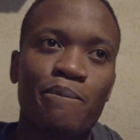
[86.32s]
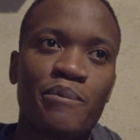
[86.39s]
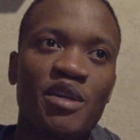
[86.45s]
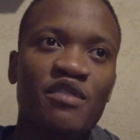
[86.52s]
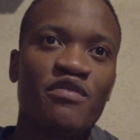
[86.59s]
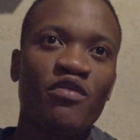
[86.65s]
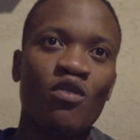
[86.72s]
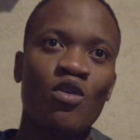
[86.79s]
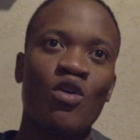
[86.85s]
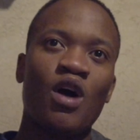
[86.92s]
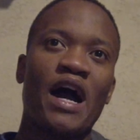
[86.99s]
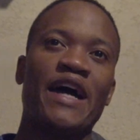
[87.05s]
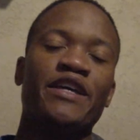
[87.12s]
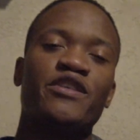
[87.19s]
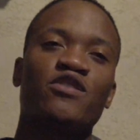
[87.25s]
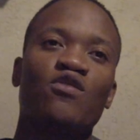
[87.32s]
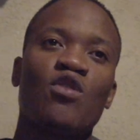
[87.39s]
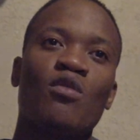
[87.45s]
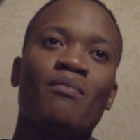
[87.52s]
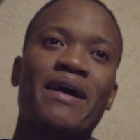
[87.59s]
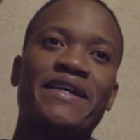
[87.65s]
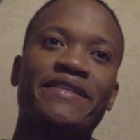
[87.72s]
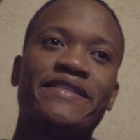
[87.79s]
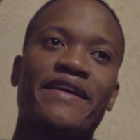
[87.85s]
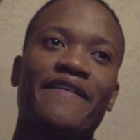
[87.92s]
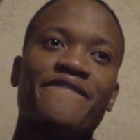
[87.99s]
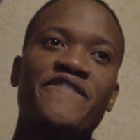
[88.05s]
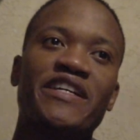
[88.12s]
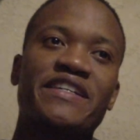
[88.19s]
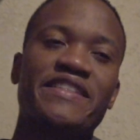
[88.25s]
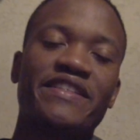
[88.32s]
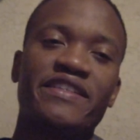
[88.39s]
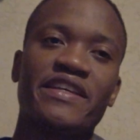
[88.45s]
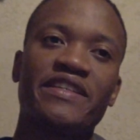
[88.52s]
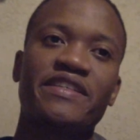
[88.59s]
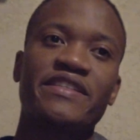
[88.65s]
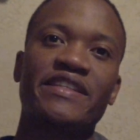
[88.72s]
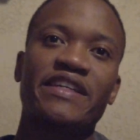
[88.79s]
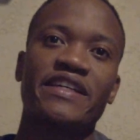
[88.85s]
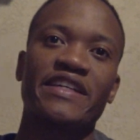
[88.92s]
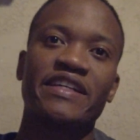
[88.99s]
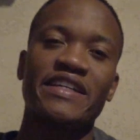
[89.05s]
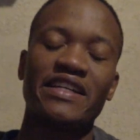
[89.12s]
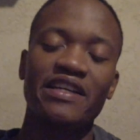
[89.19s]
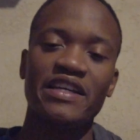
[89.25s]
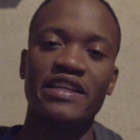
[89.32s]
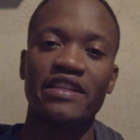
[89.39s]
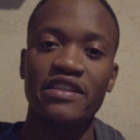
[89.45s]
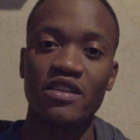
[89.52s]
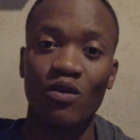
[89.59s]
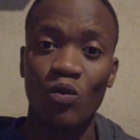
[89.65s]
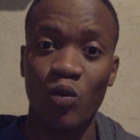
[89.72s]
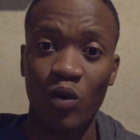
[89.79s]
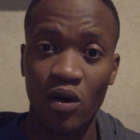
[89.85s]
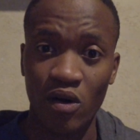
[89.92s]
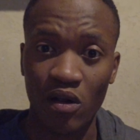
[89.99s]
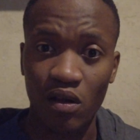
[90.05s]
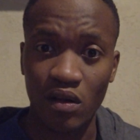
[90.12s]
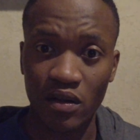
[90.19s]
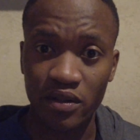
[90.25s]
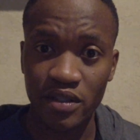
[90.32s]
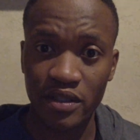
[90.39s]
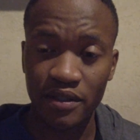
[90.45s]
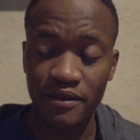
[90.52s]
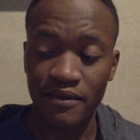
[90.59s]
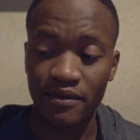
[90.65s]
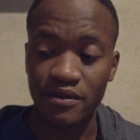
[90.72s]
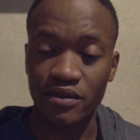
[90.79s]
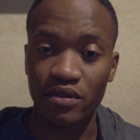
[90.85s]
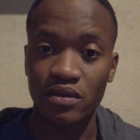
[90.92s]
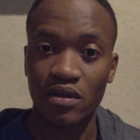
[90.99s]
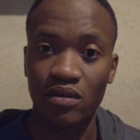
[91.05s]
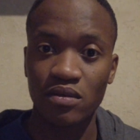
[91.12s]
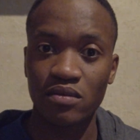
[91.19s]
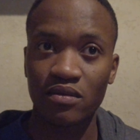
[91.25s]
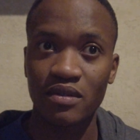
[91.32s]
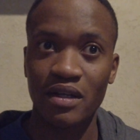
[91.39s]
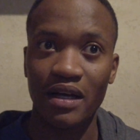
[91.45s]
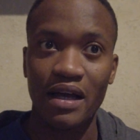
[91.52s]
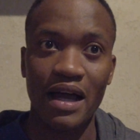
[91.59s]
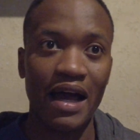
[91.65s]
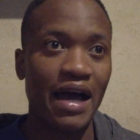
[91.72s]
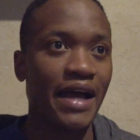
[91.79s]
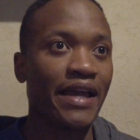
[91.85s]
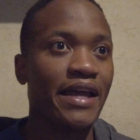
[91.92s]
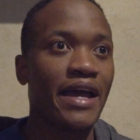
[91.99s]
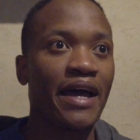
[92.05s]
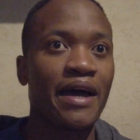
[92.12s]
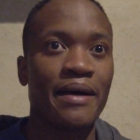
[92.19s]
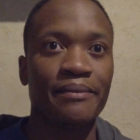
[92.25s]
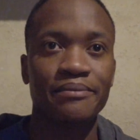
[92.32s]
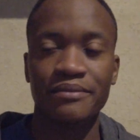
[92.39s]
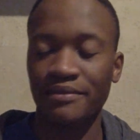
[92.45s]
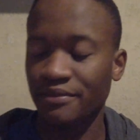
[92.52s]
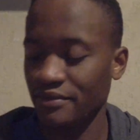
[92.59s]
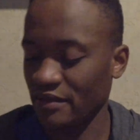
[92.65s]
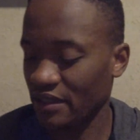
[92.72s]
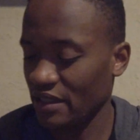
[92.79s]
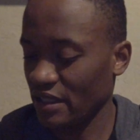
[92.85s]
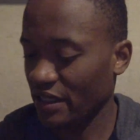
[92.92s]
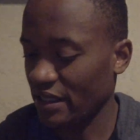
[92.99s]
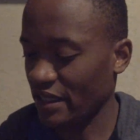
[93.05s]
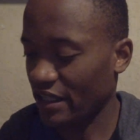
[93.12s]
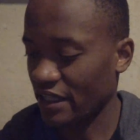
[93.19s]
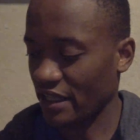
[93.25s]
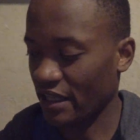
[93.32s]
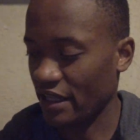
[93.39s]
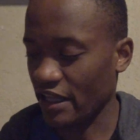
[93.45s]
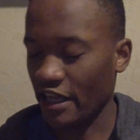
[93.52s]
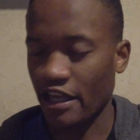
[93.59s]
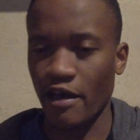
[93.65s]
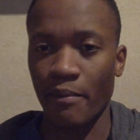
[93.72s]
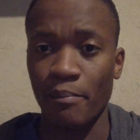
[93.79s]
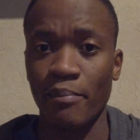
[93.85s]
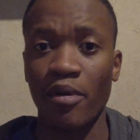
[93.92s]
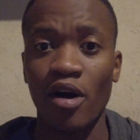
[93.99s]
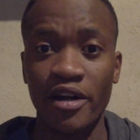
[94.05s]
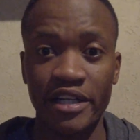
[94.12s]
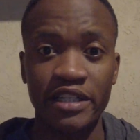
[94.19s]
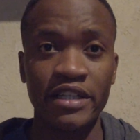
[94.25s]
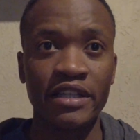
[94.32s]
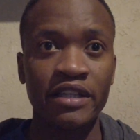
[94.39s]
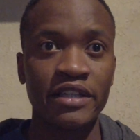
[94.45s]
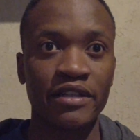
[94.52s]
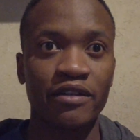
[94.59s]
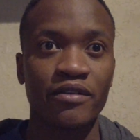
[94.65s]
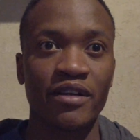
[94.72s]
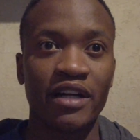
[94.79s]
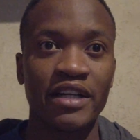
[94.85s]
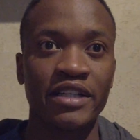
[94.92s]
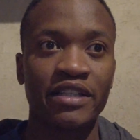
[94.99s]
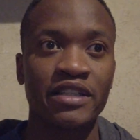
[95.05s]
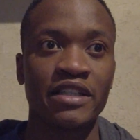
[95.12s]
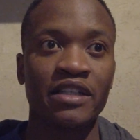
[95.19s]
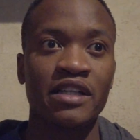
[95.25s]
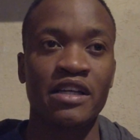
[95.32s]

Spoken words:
Before I saw myself existing in the world, you know, I am a body, right?